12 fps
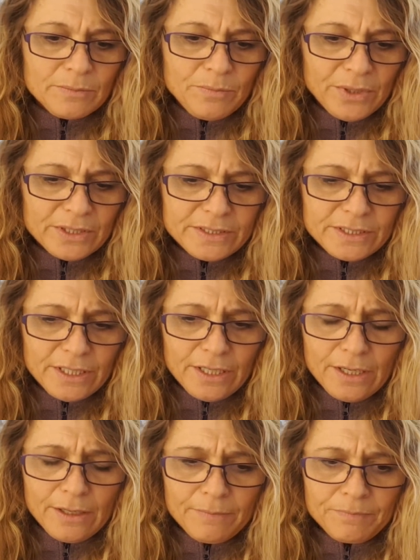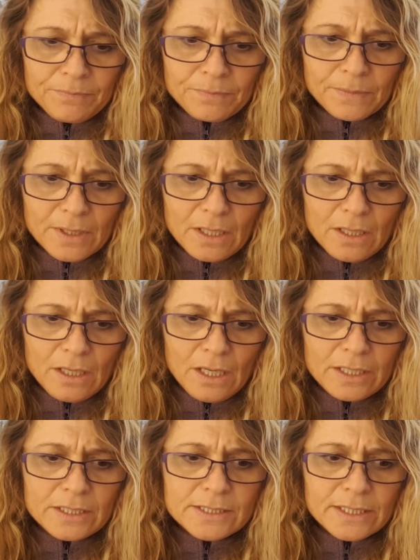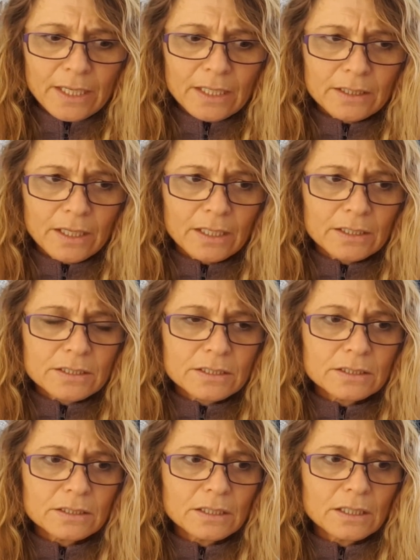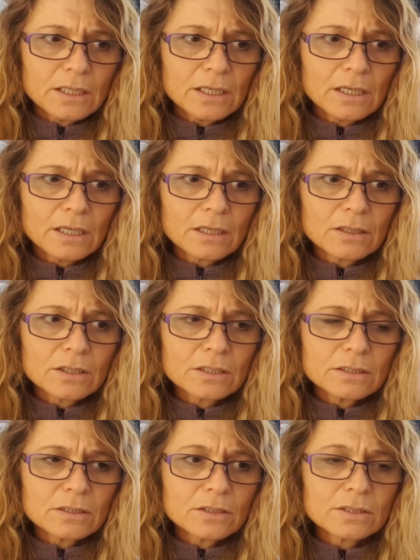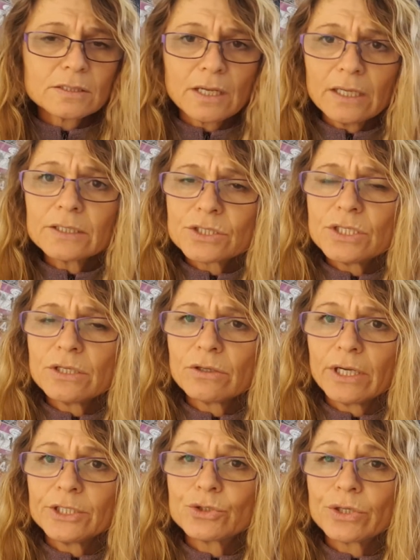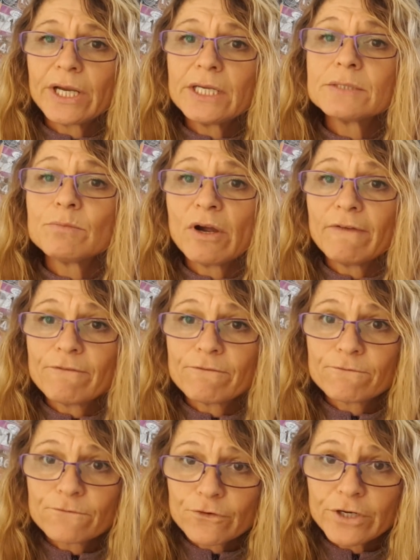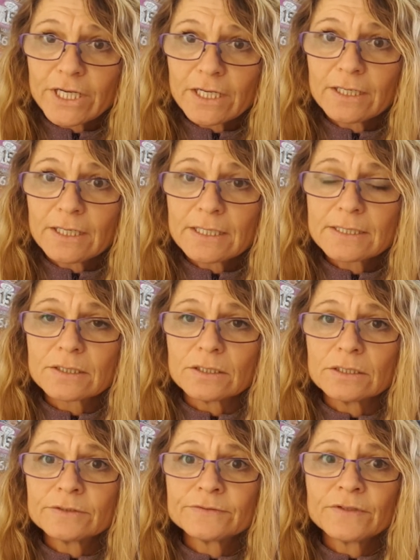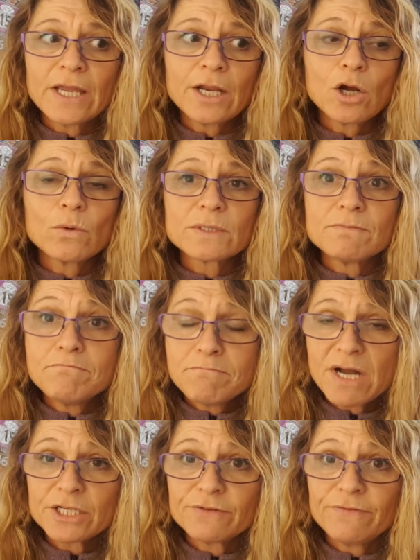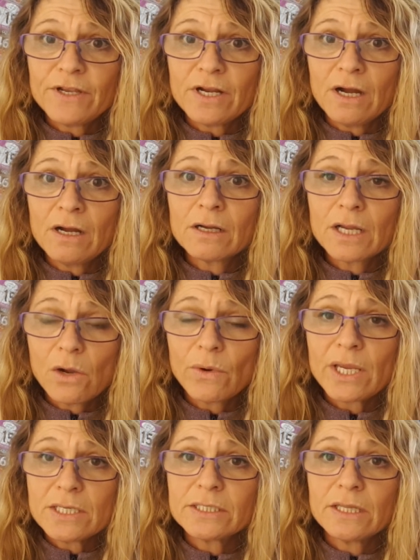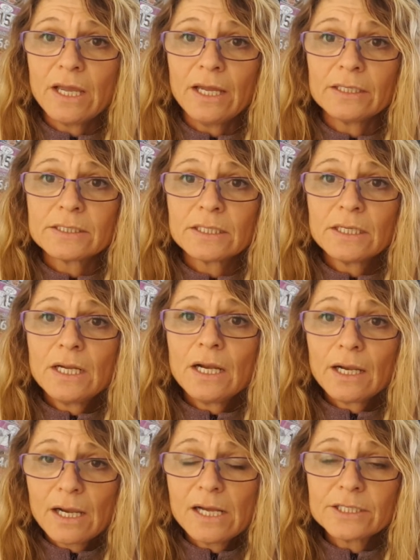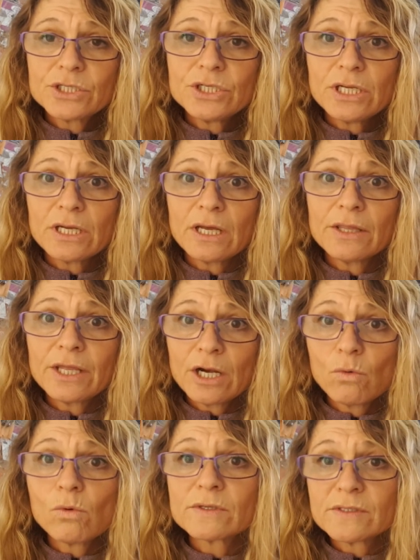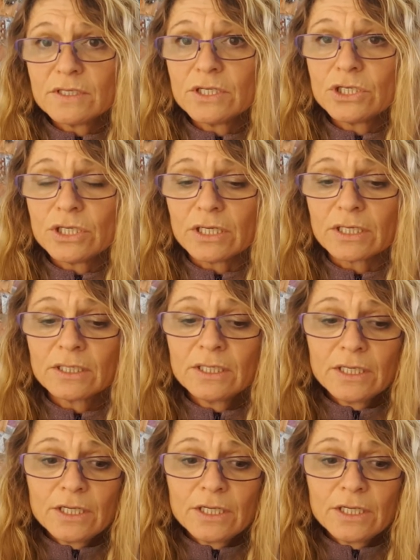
But, and in saying that, because last year I trained my freaking ass off, and I was much fitter going into that last year than I was this year.